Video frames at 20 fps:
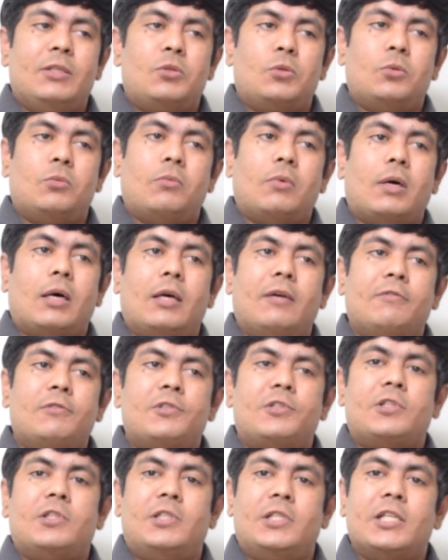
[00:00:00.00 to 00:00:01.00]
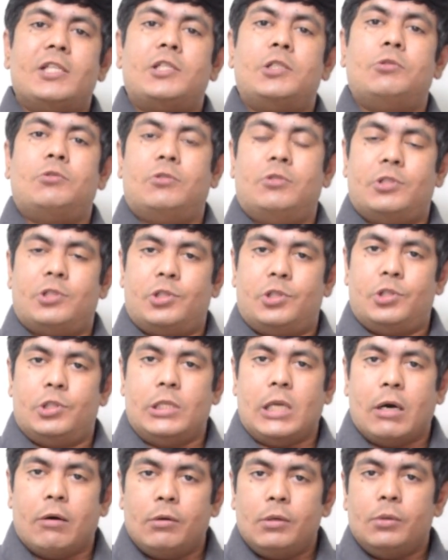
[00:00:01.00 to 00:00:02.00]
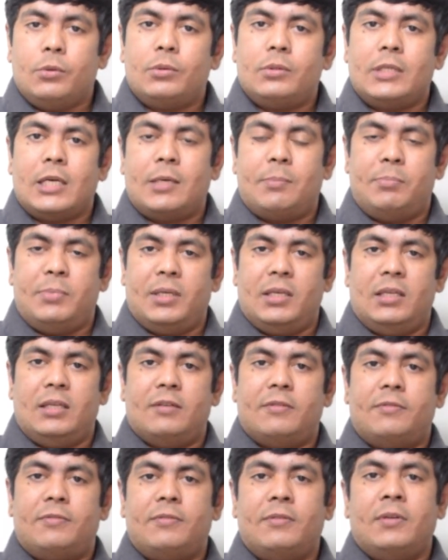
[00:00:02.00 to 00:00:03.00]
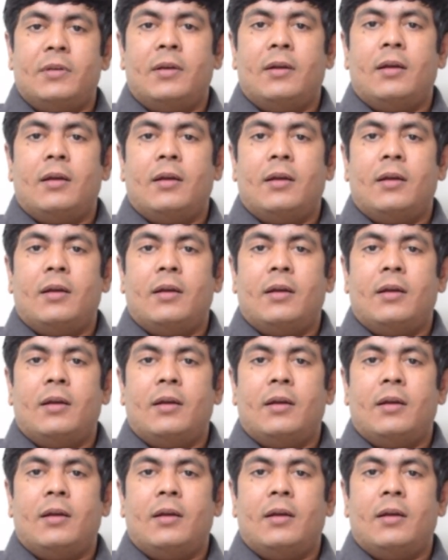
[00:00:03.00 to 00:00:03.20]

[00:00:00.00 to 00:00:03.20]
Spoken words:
So I will suggest you to just download that PDF,